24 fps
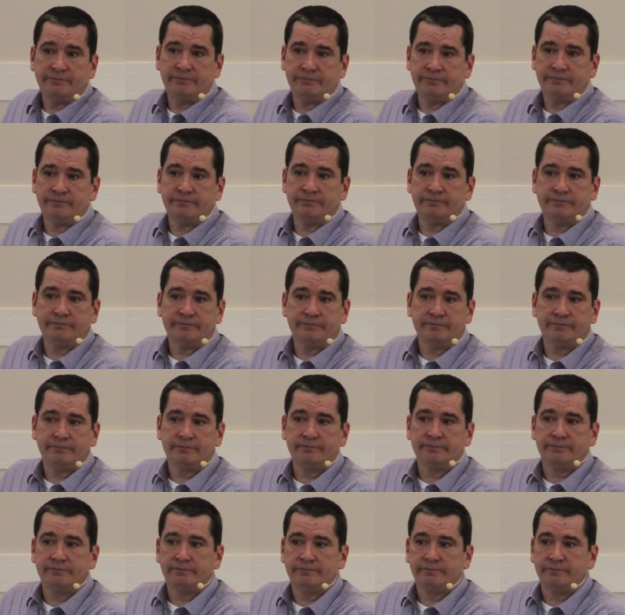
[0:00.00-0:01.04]

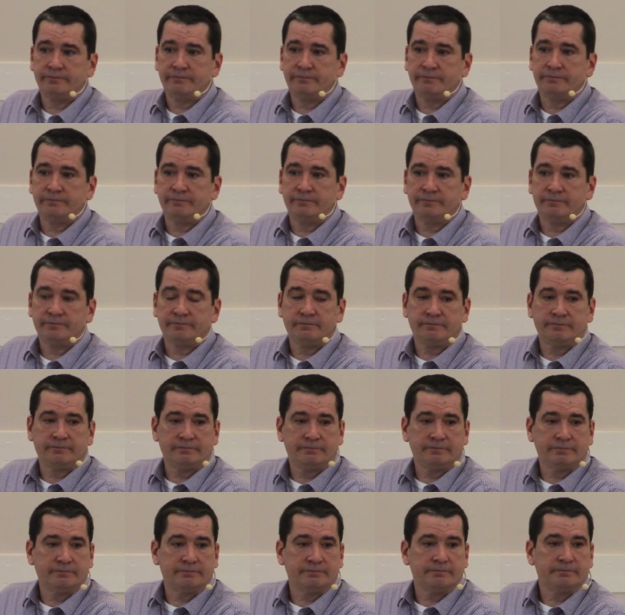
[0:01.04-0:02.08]

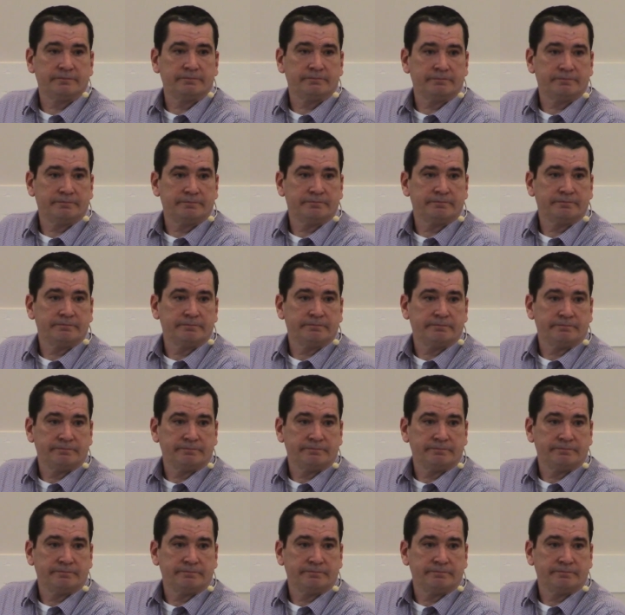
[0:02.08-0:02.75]
(silence)